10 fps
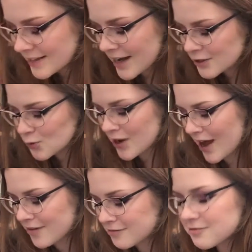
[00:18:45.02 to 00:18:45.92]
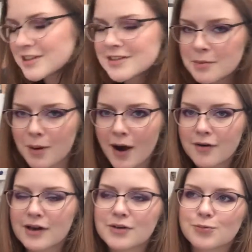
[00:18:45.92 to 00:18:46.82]
Next we have Frisky
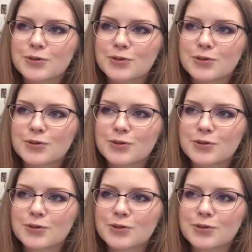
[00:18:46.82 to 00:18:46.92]
Pirate,